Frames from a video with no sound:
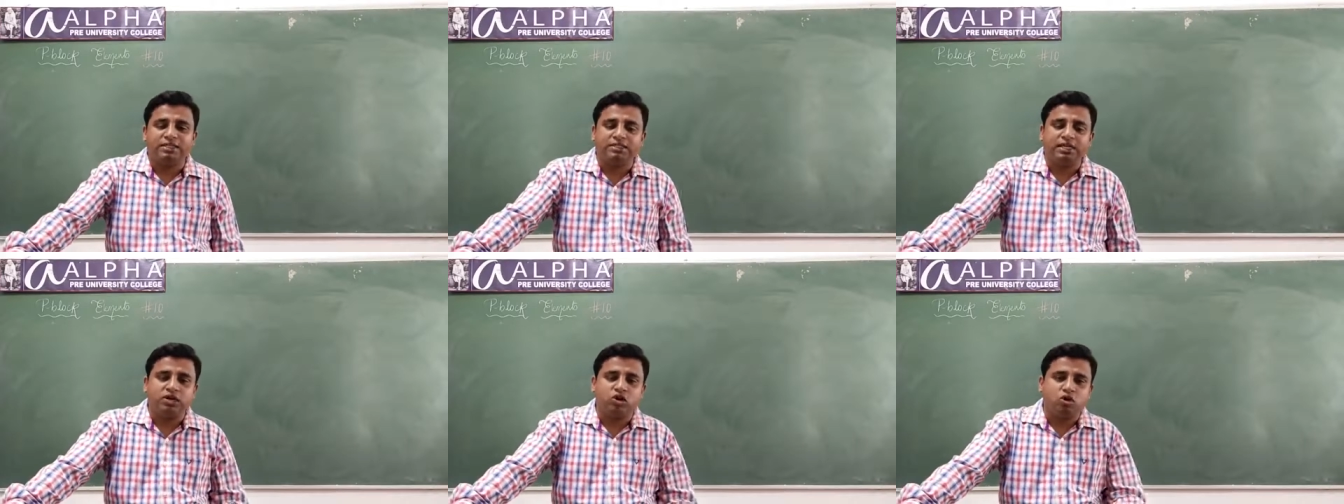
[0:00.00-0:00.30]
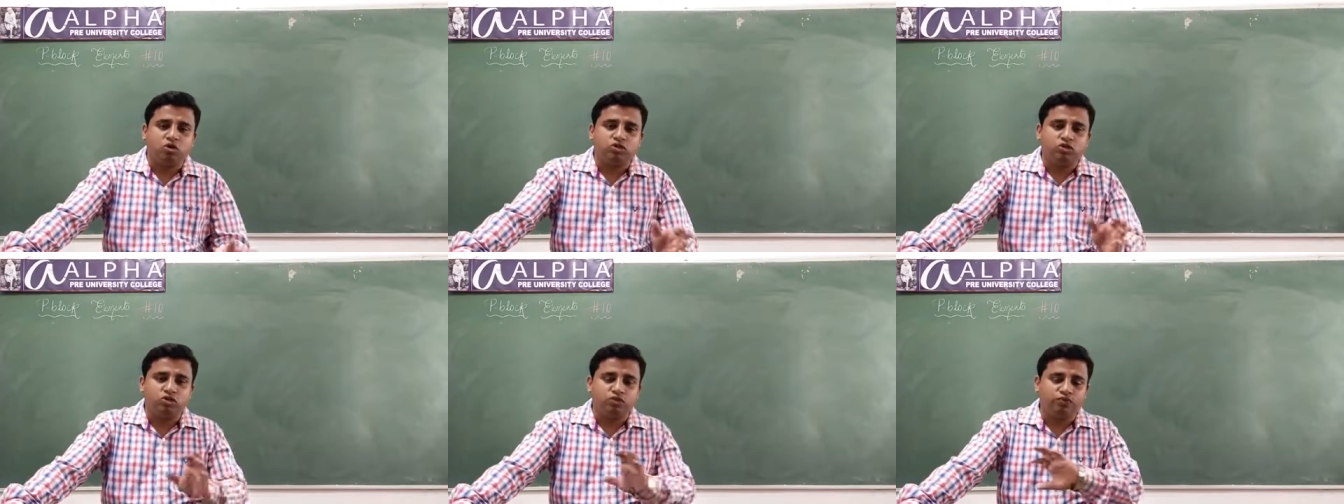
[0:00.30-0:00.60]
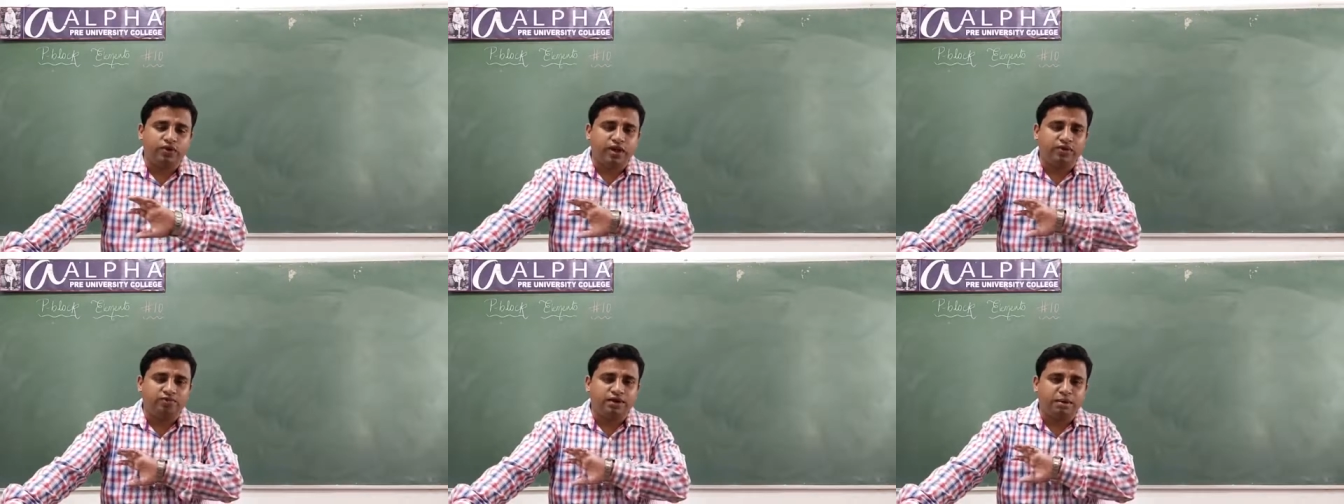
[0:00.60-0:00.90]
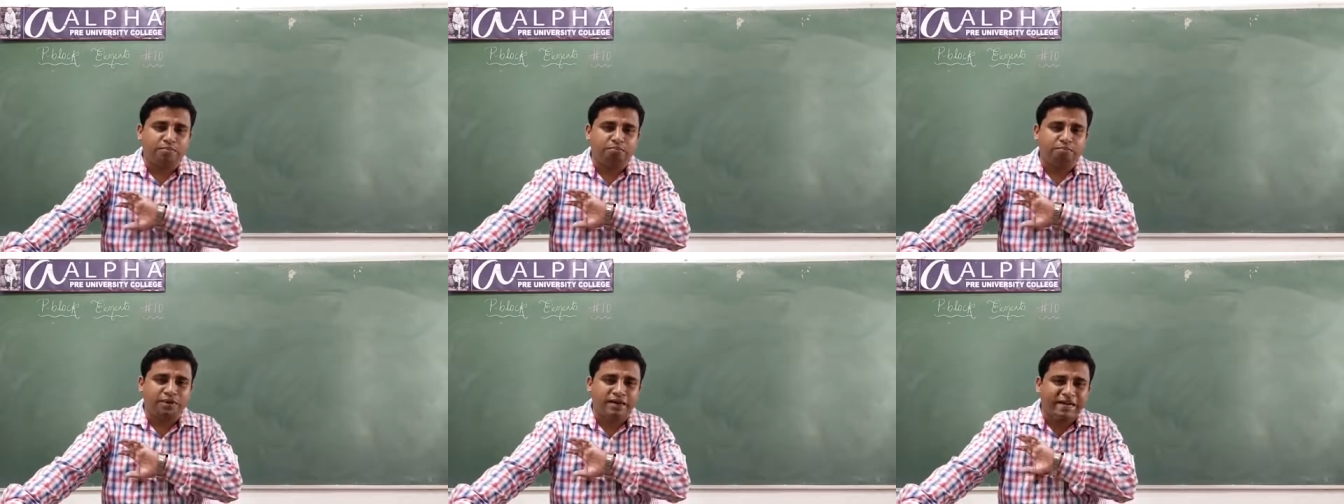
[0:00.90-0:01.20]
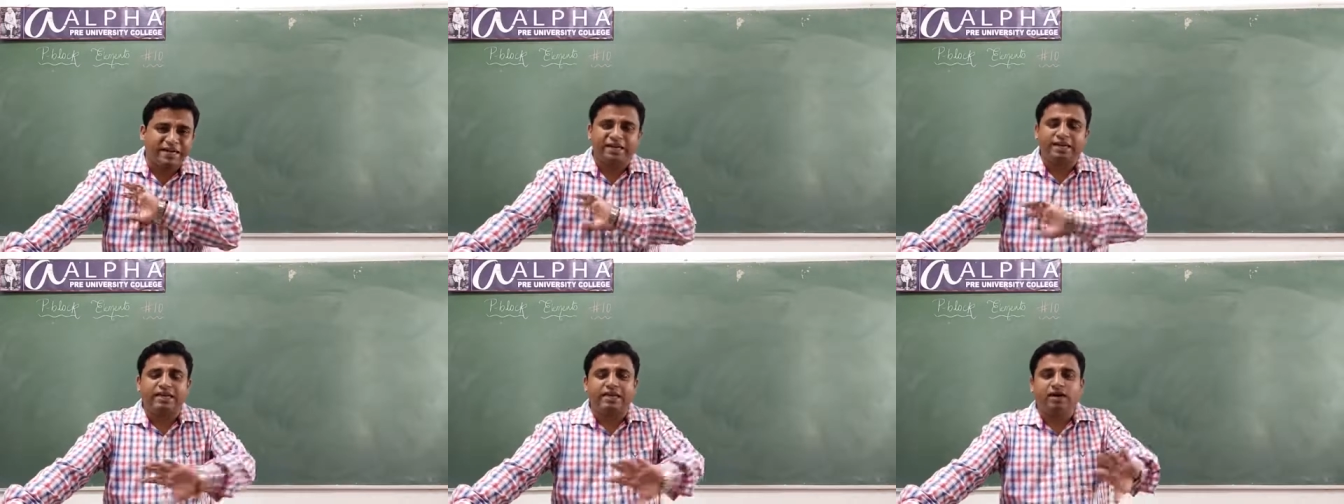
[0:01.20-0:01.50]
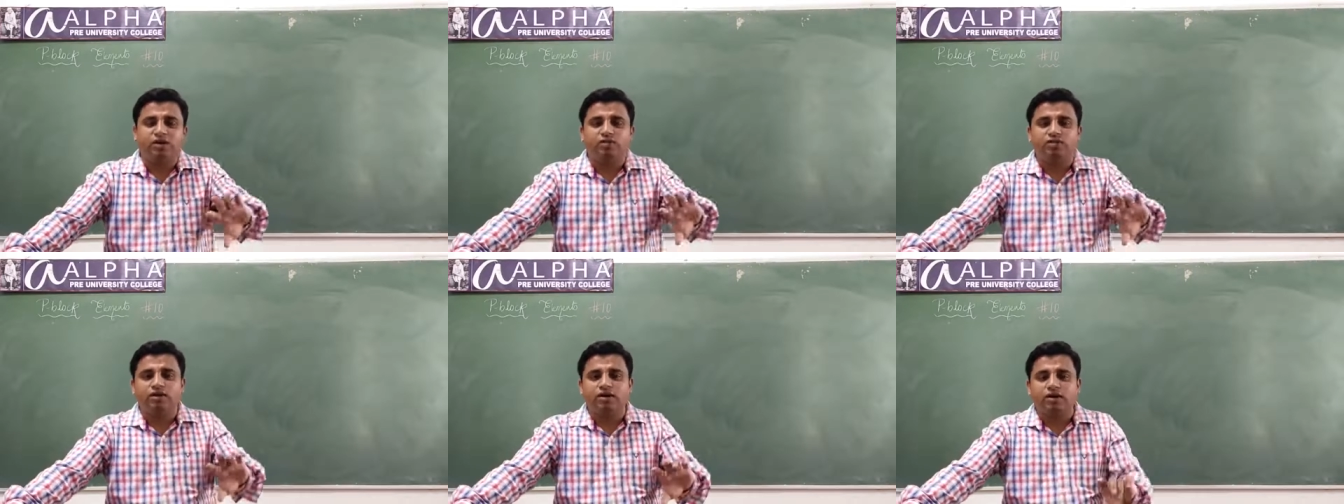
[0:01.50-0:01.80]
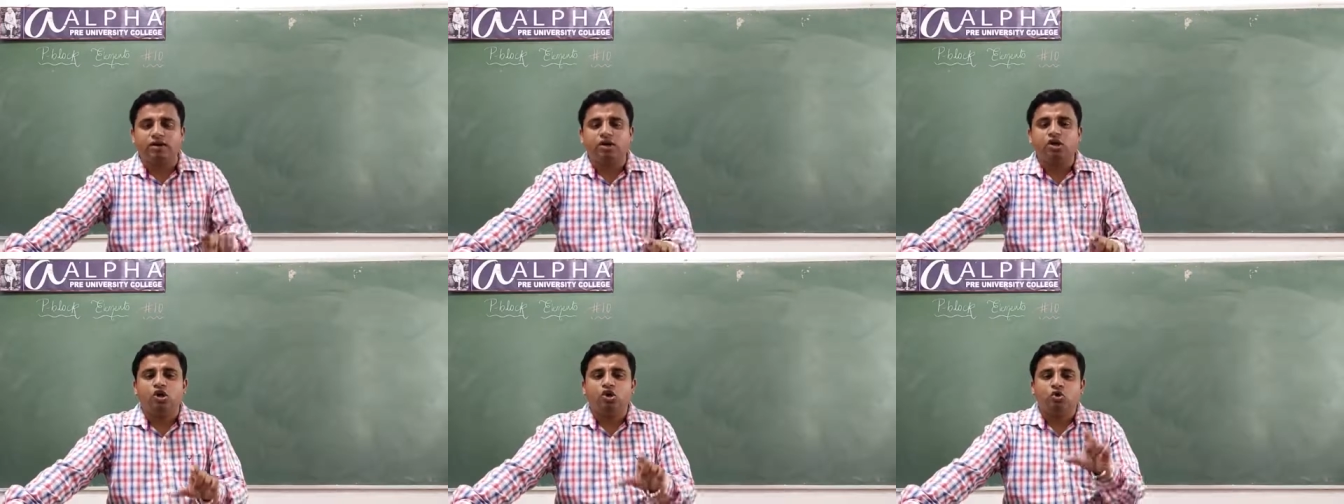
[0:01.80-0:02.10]
and also we have completely covered
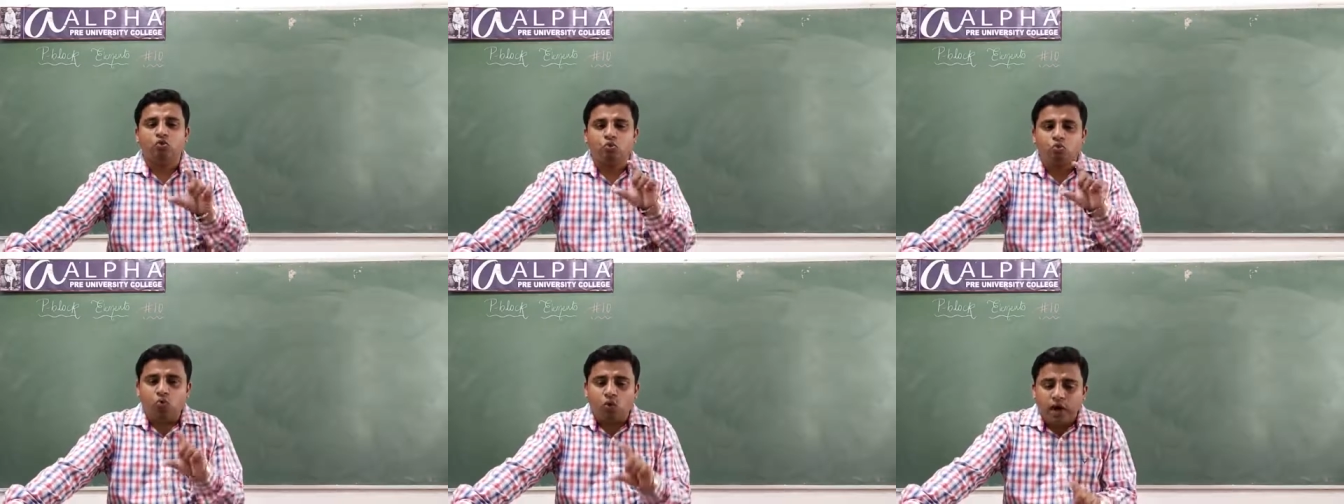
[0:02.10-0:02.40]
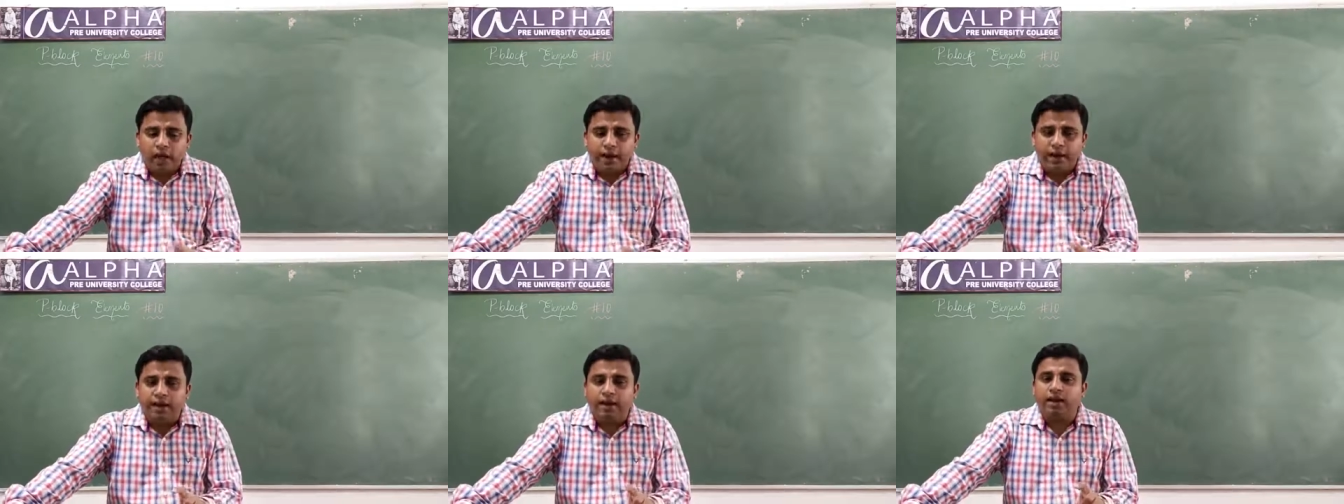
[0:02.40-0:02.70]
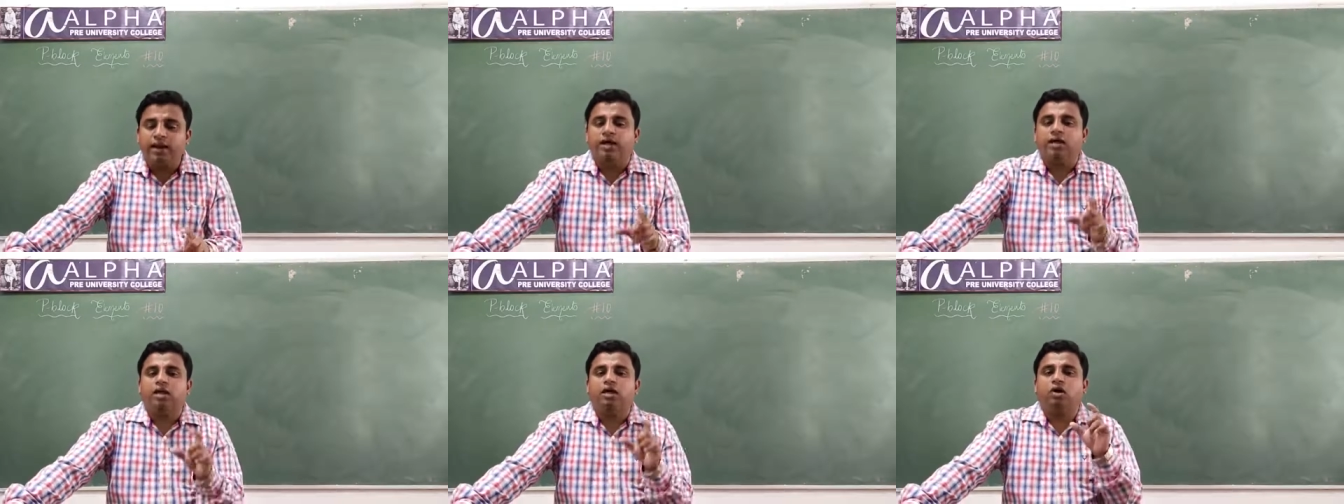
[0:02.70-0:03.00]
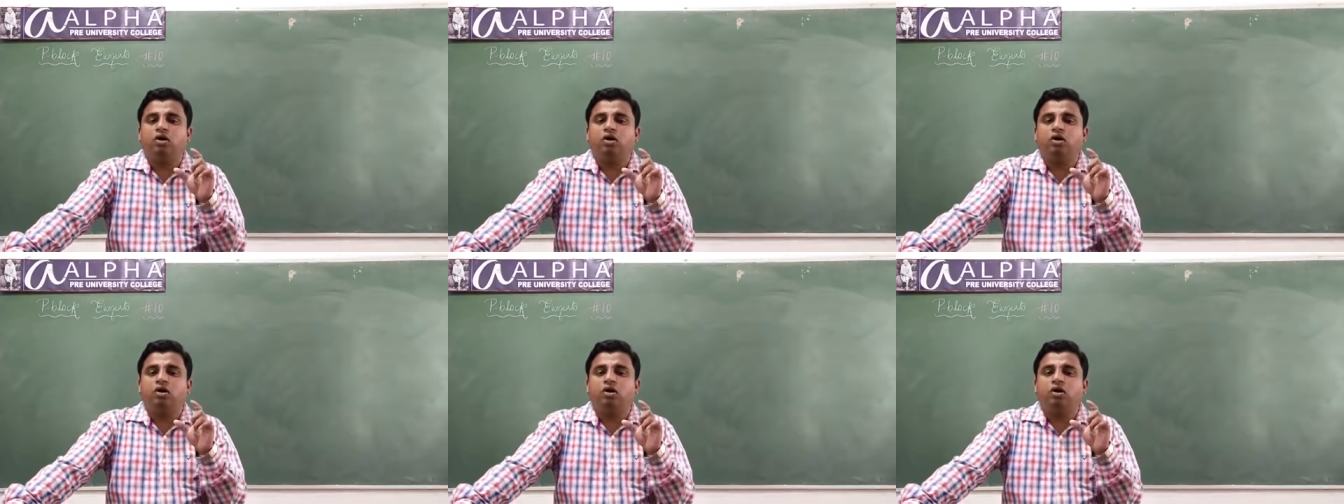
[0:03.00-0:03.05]
one